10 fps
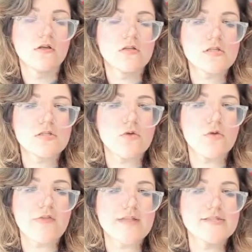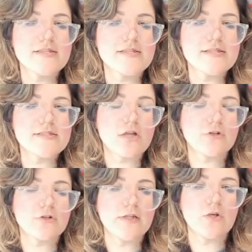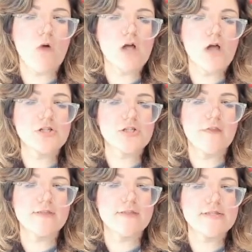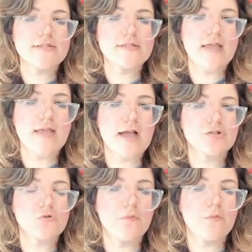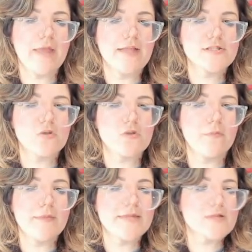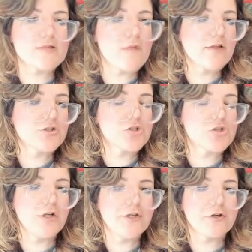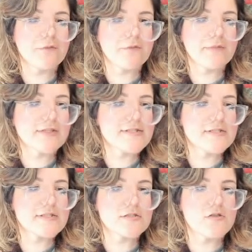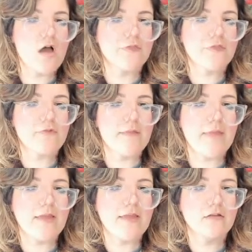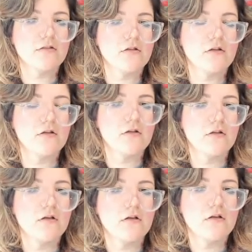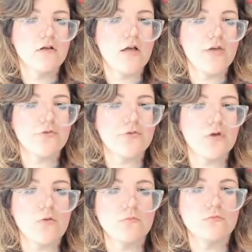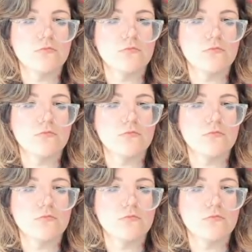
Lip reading: So this is acrylic gouache, and this is the actual paint. So maybe that's why it looks chunkier, because it's not the right paint. I don't know.